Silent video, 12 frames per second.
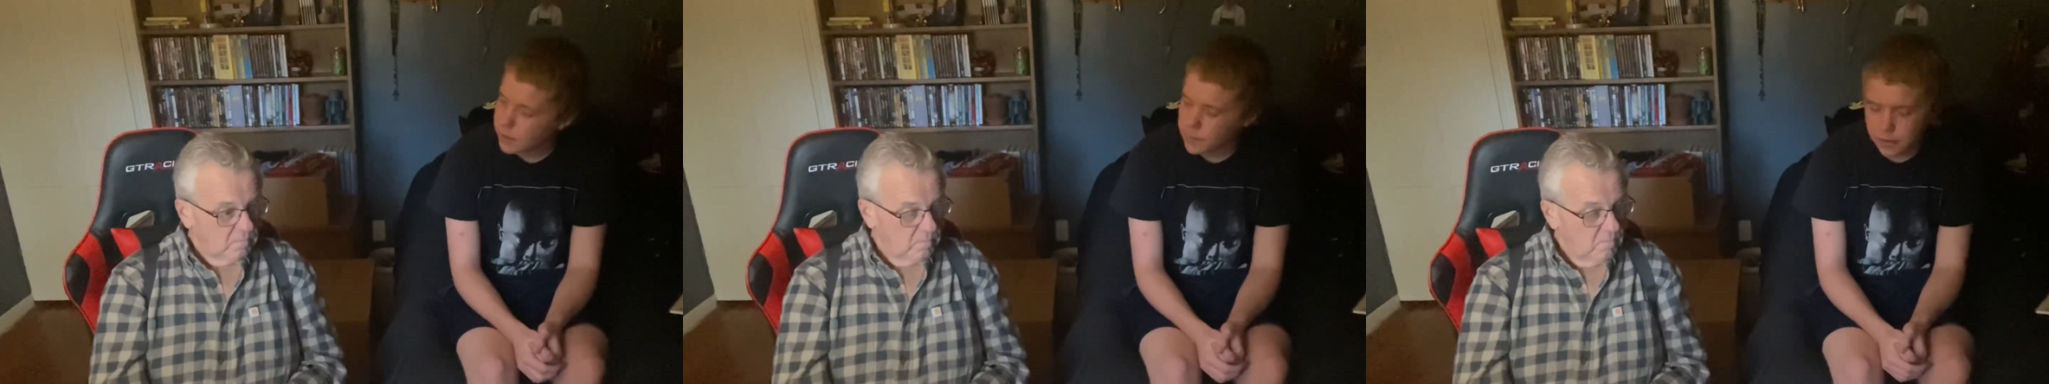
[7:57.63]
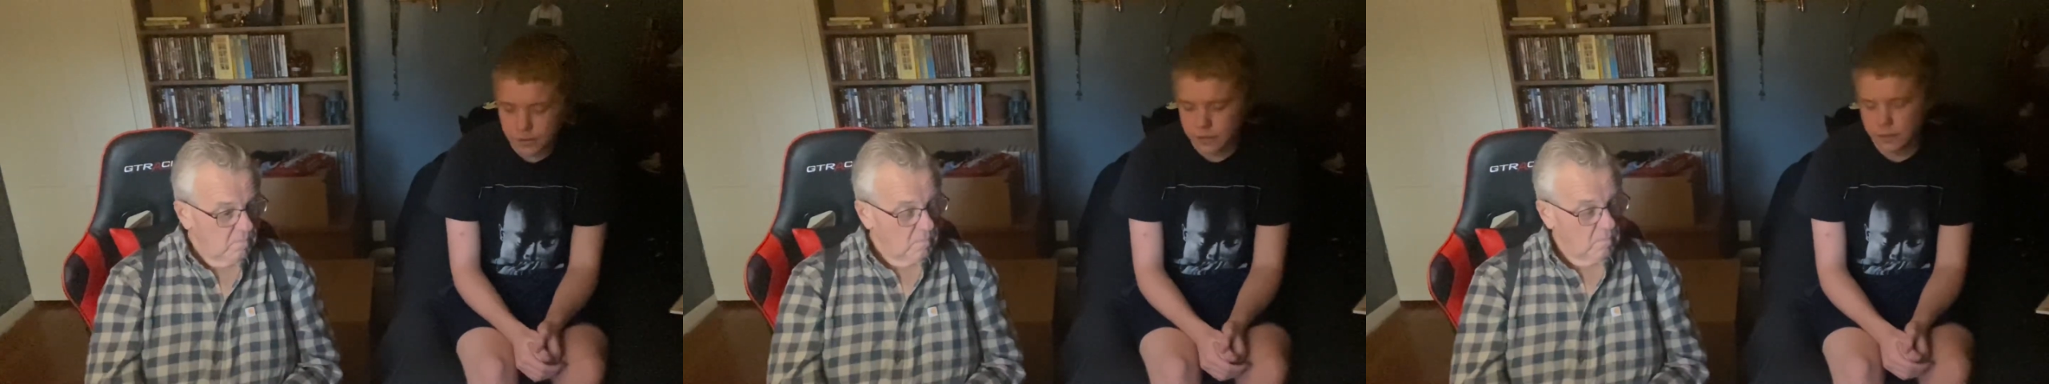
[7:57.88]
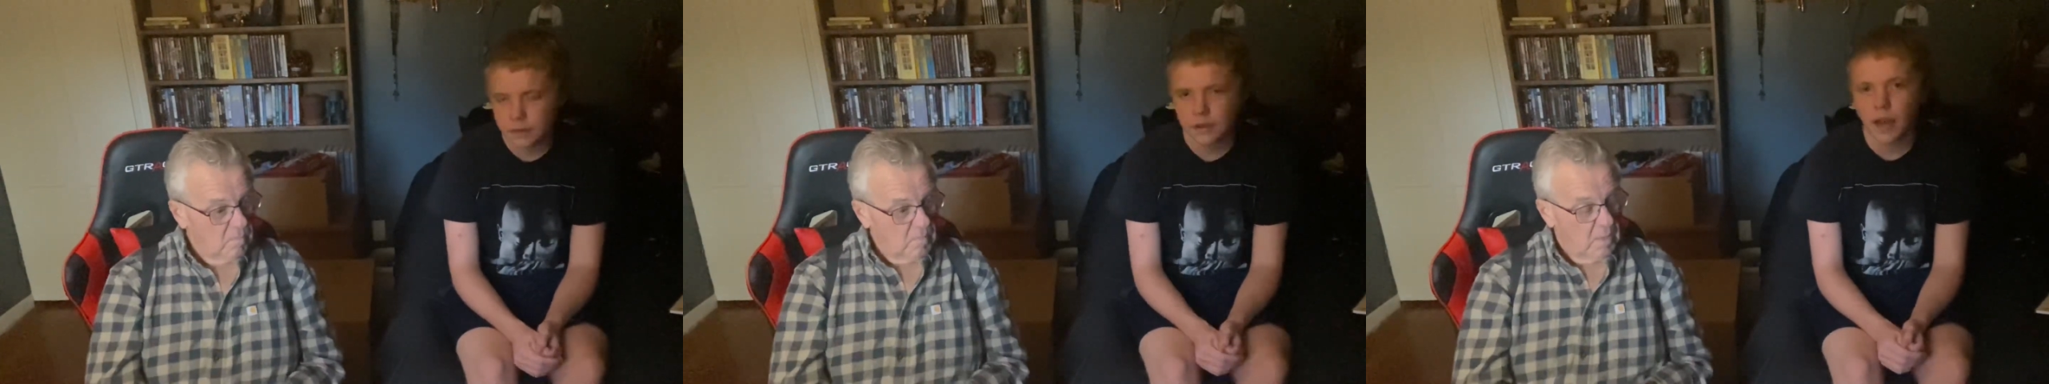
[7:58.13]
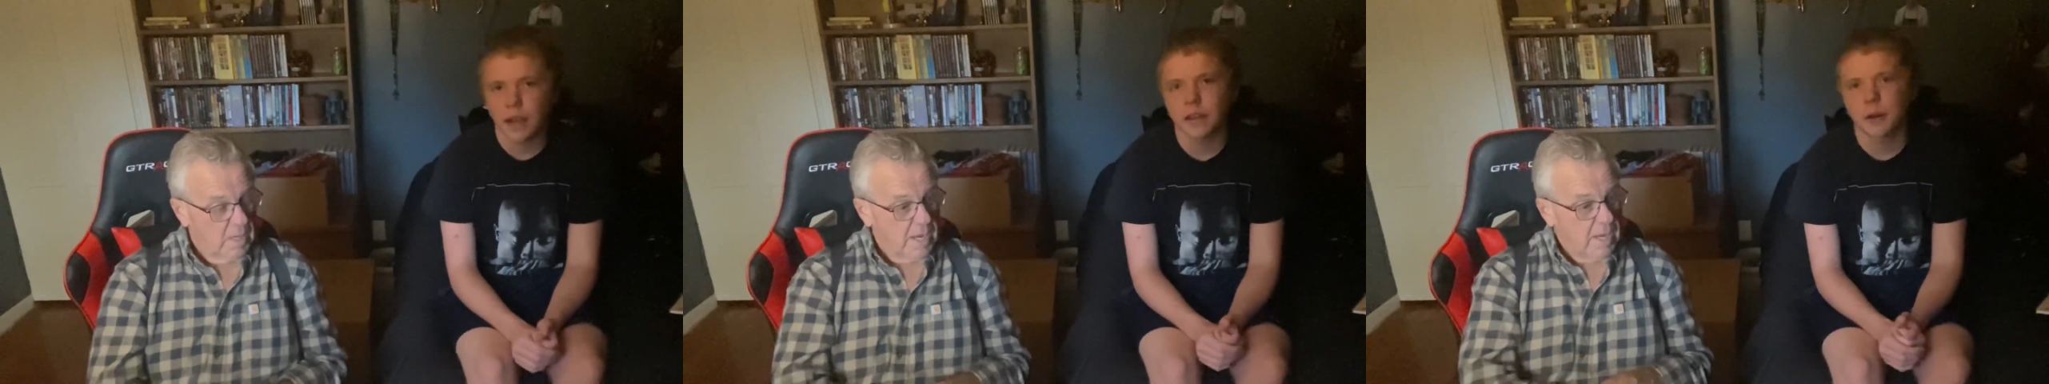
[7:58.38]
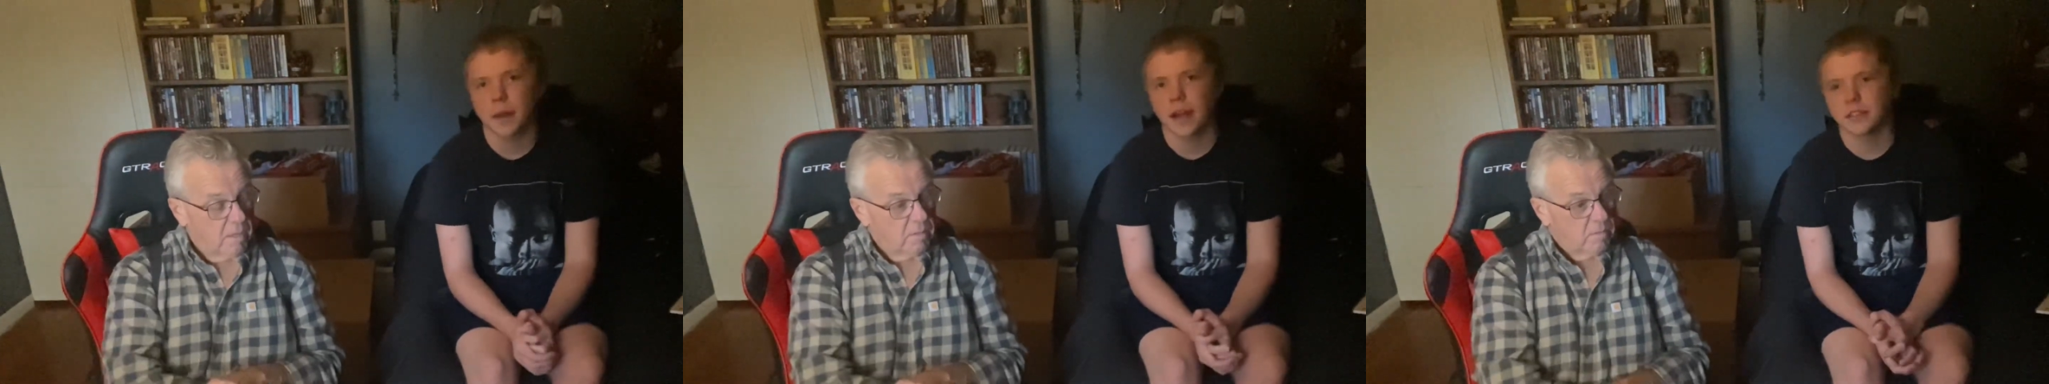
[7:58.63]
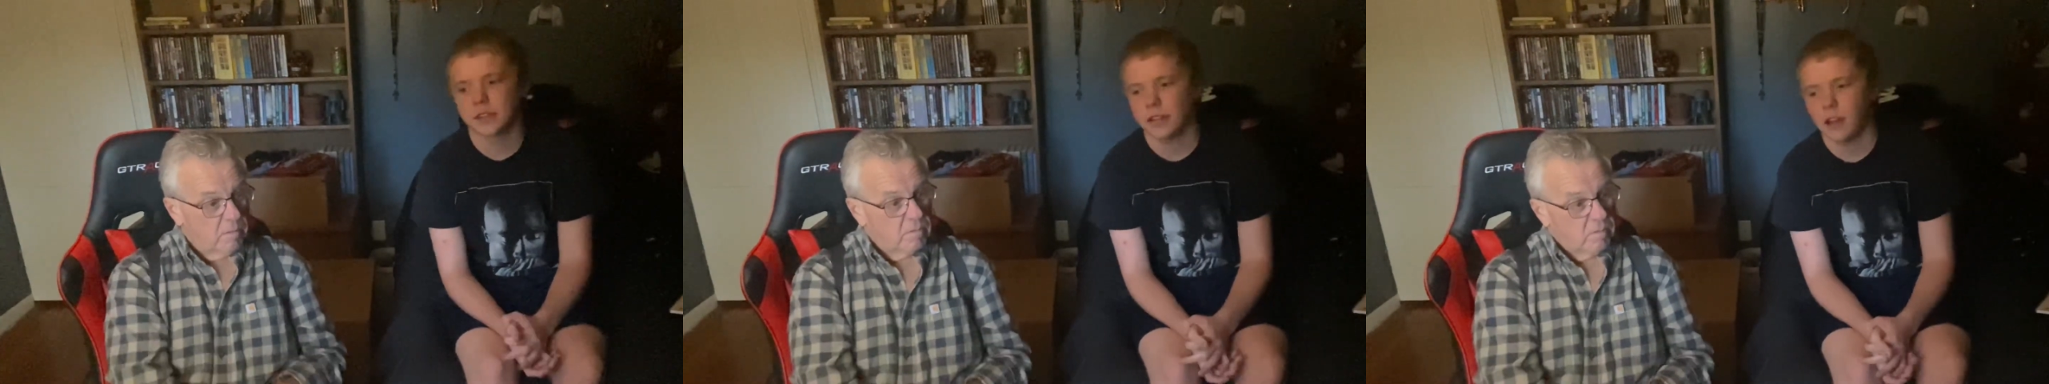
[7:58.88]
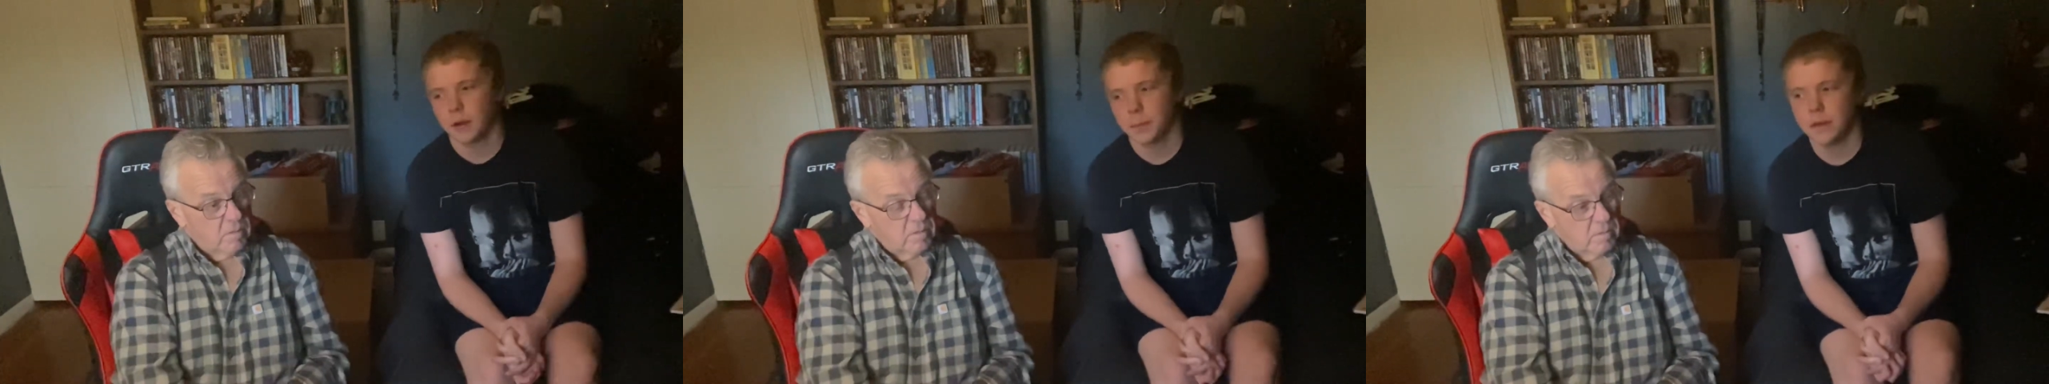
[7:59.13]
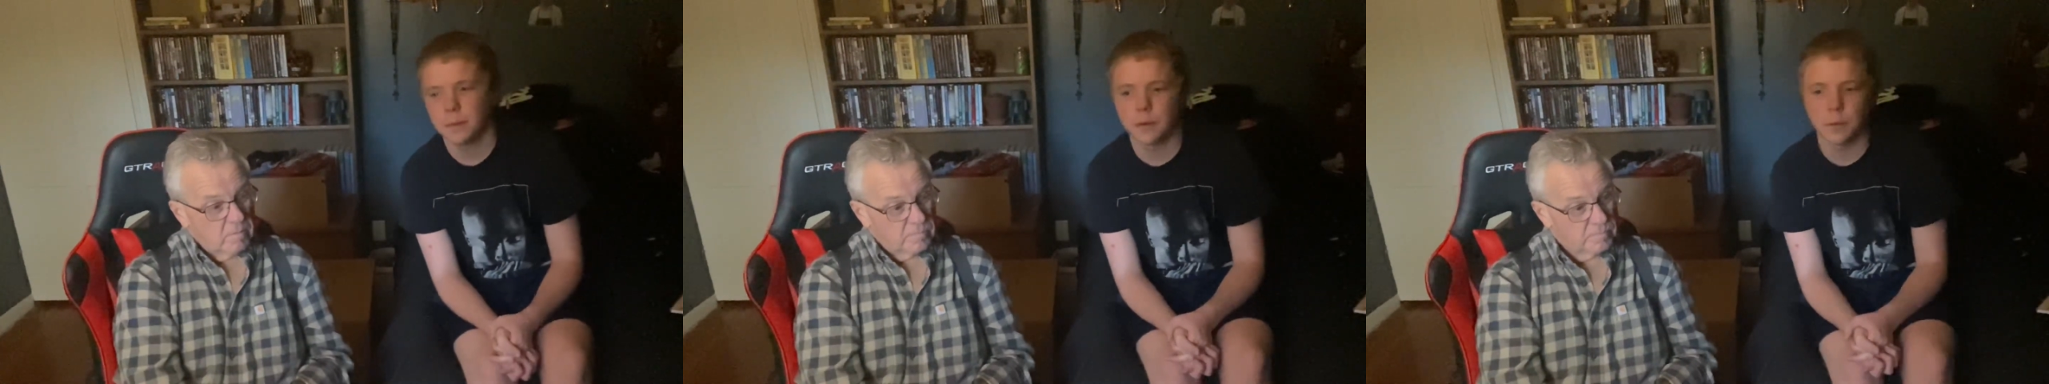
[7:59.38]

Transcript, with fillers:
Speaker 1: I mean, I yeah. imagine a lot of people